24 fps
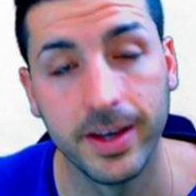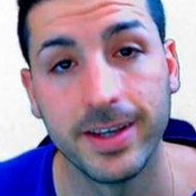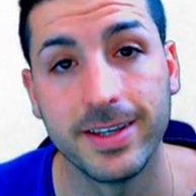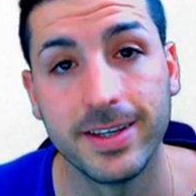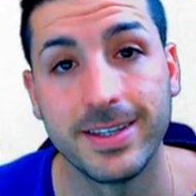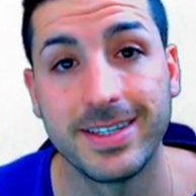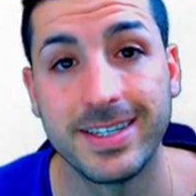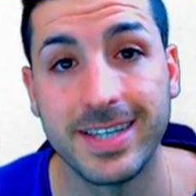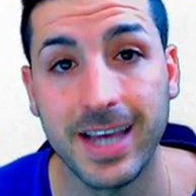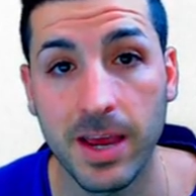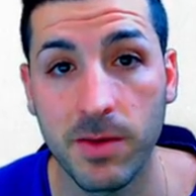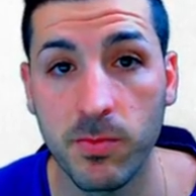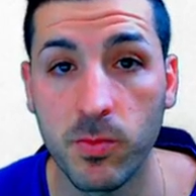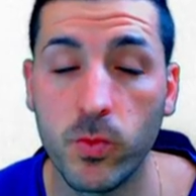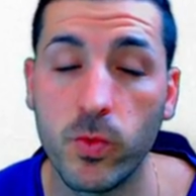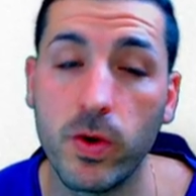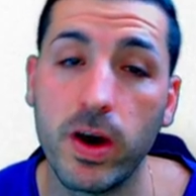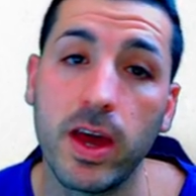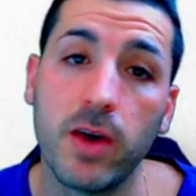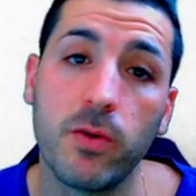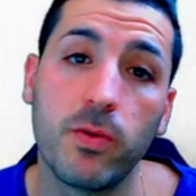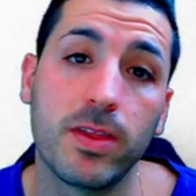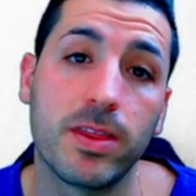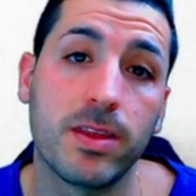Same
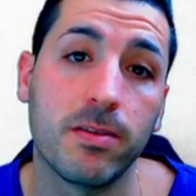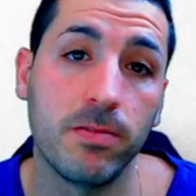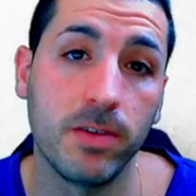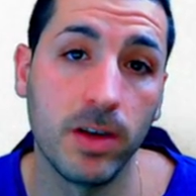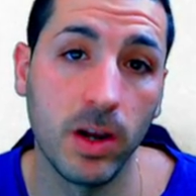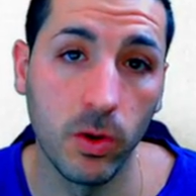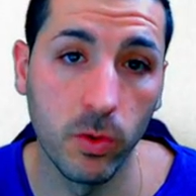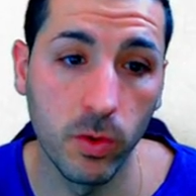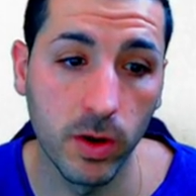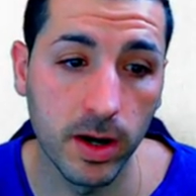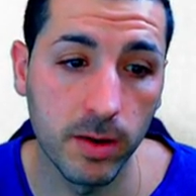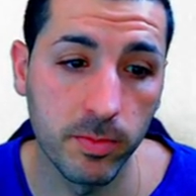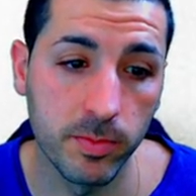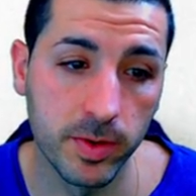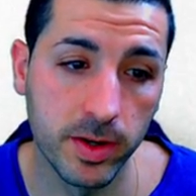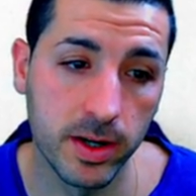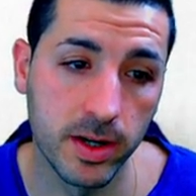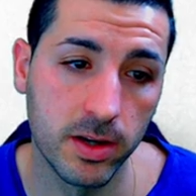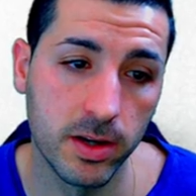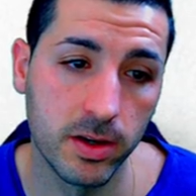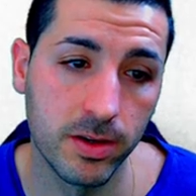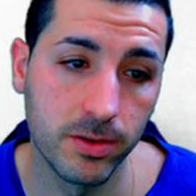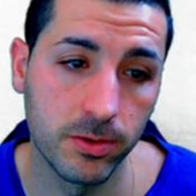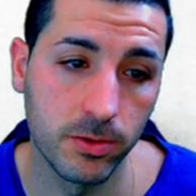way with the VLOOKUP
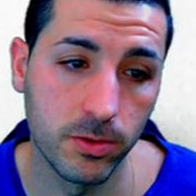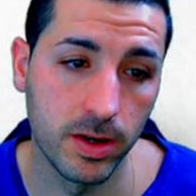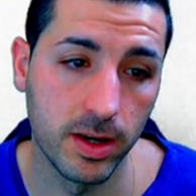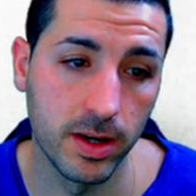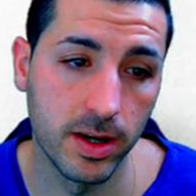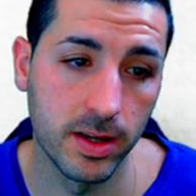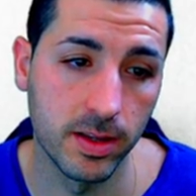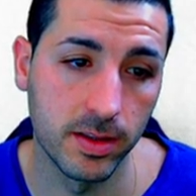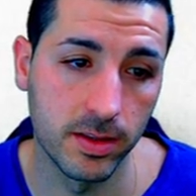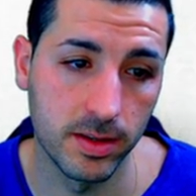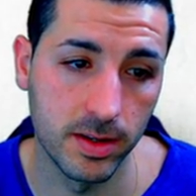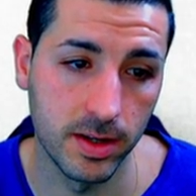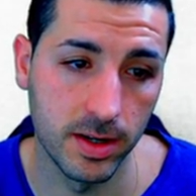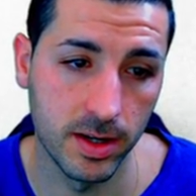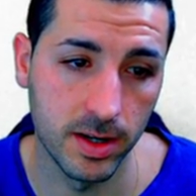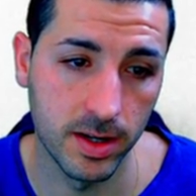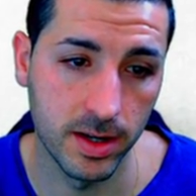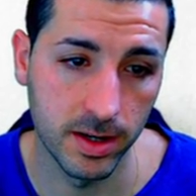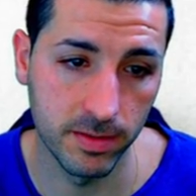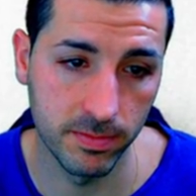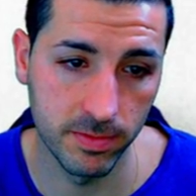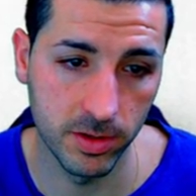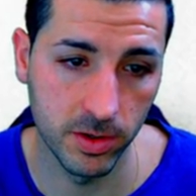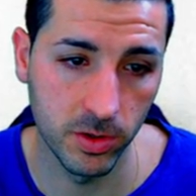now to get the
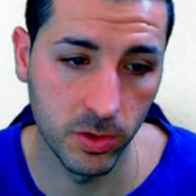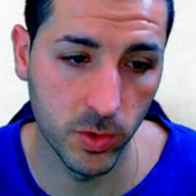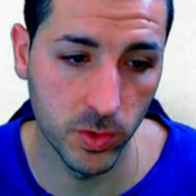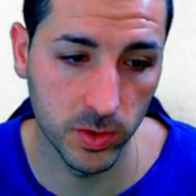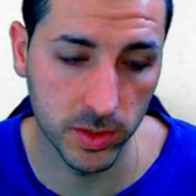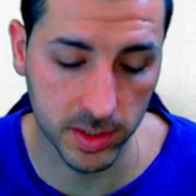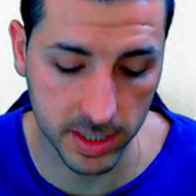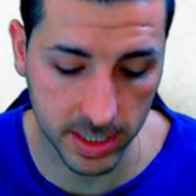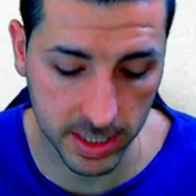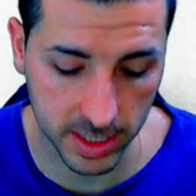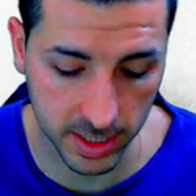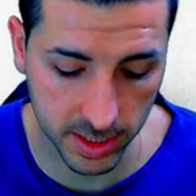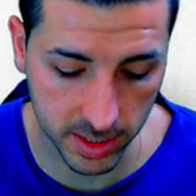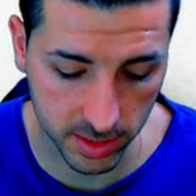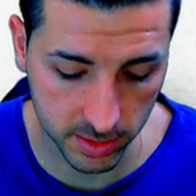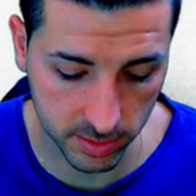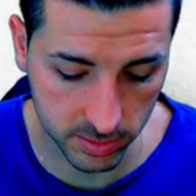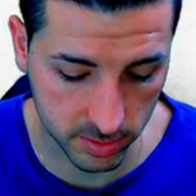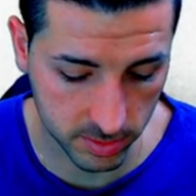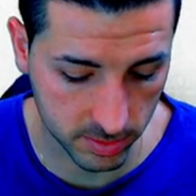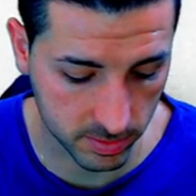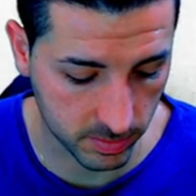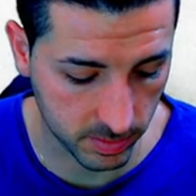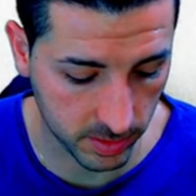revenue and the target.
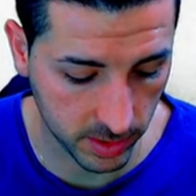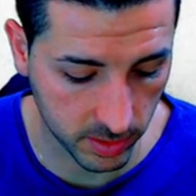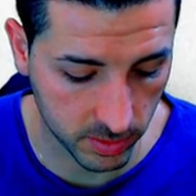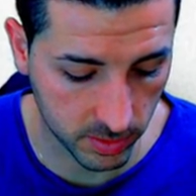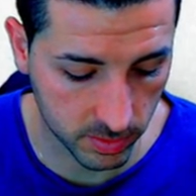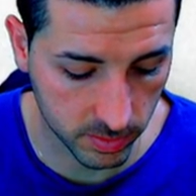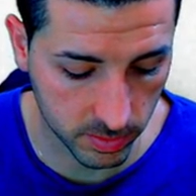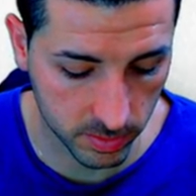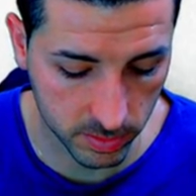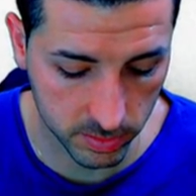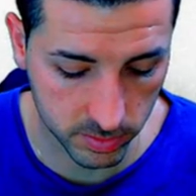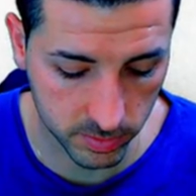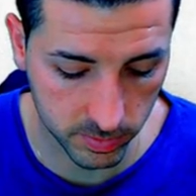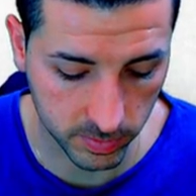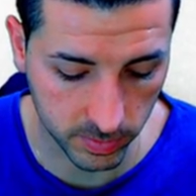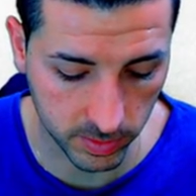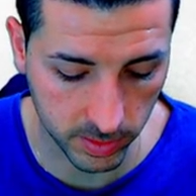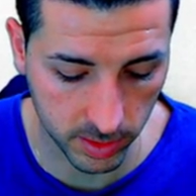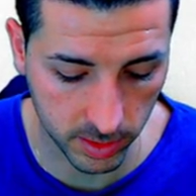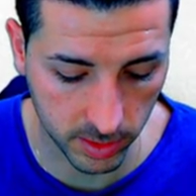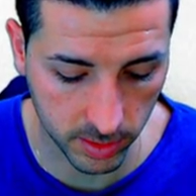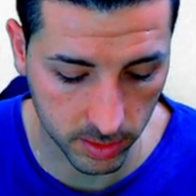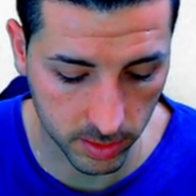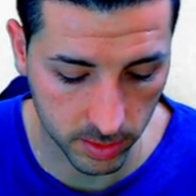So equals
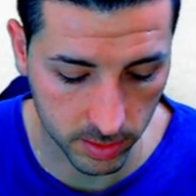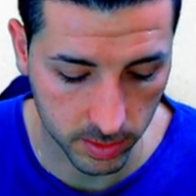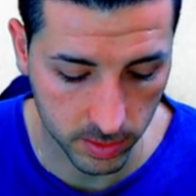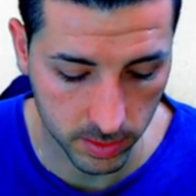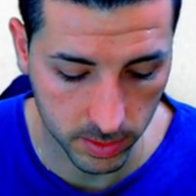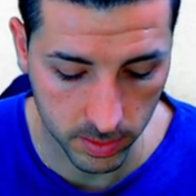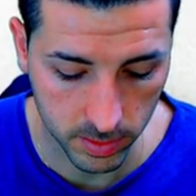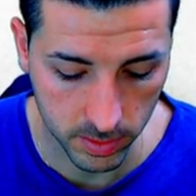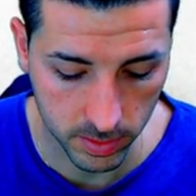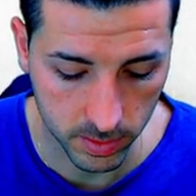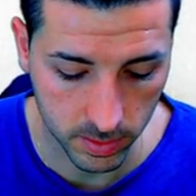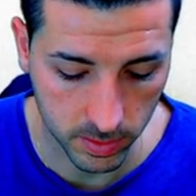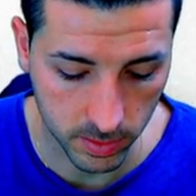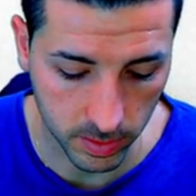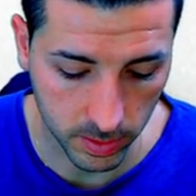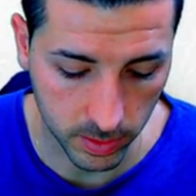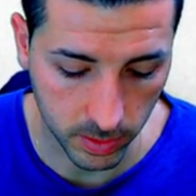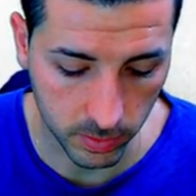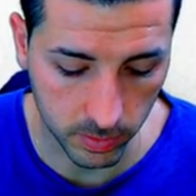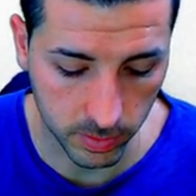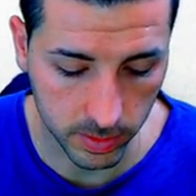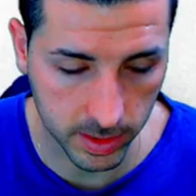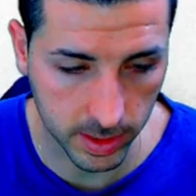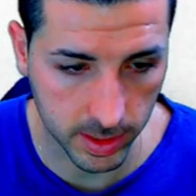
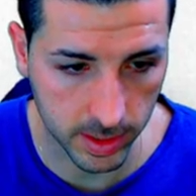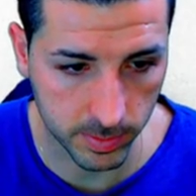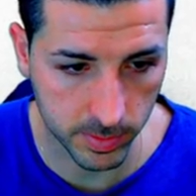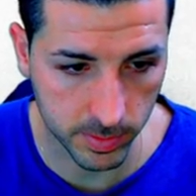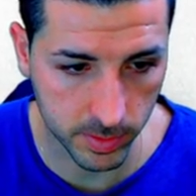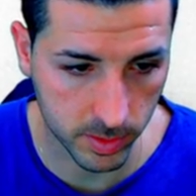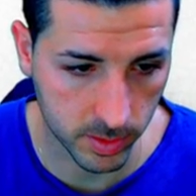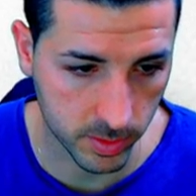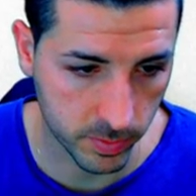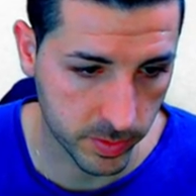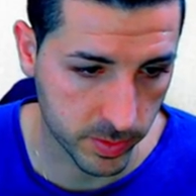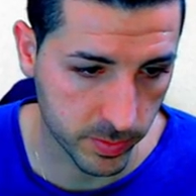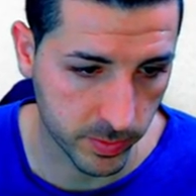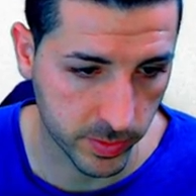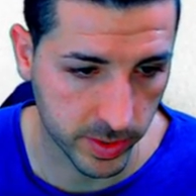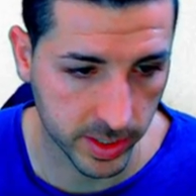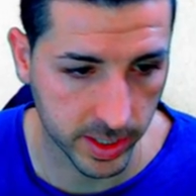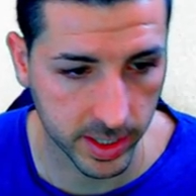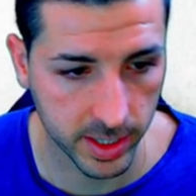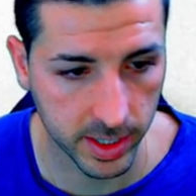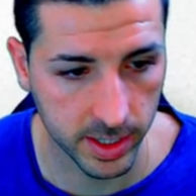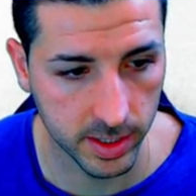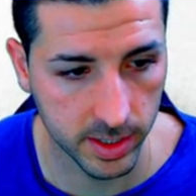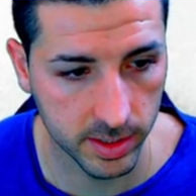VLOOKUP, open
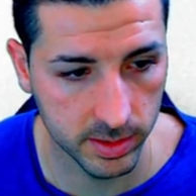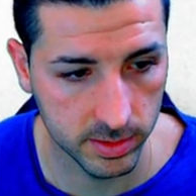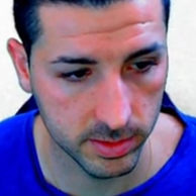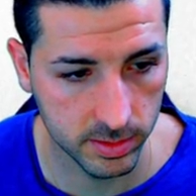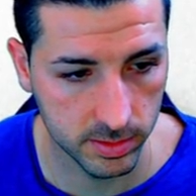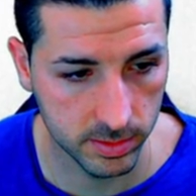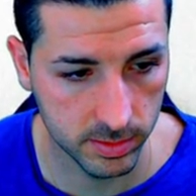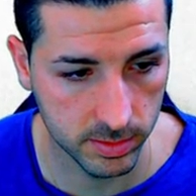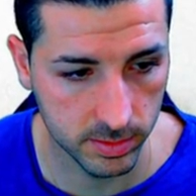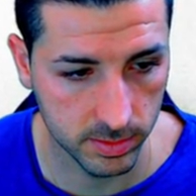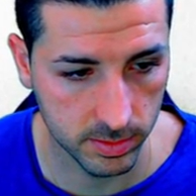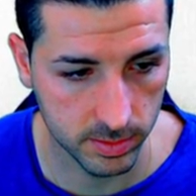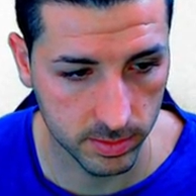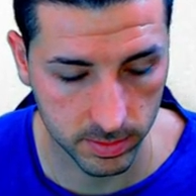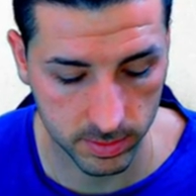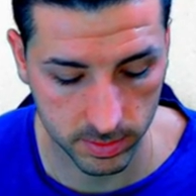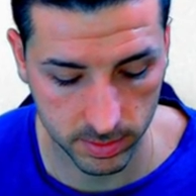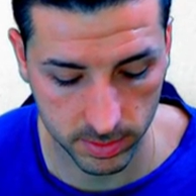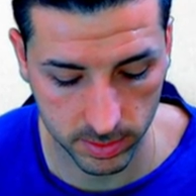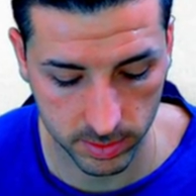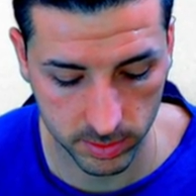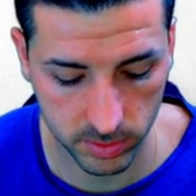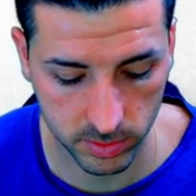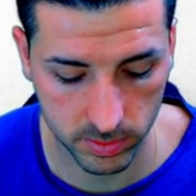brackets,
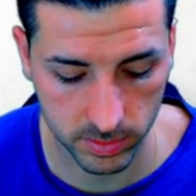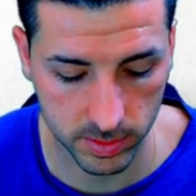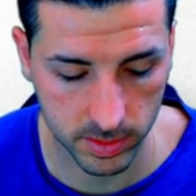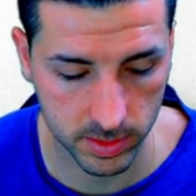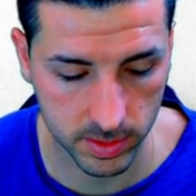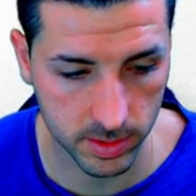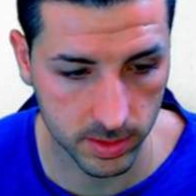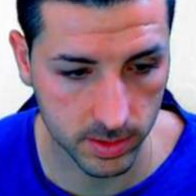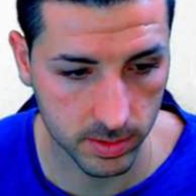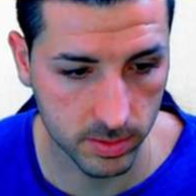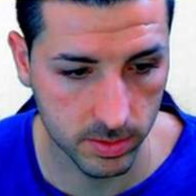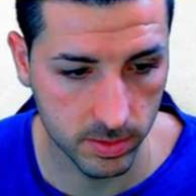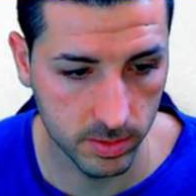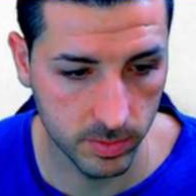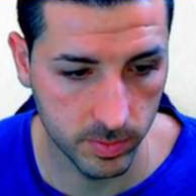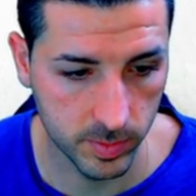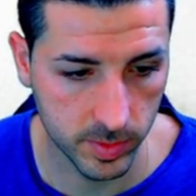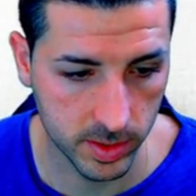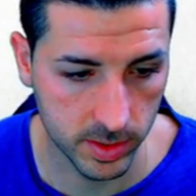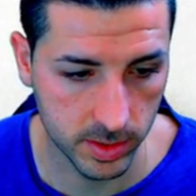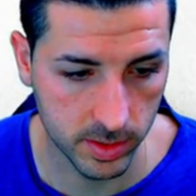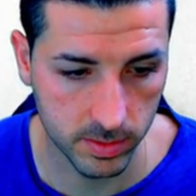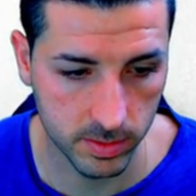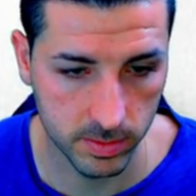this one,
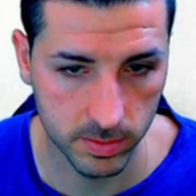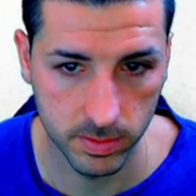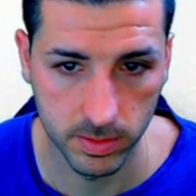comma,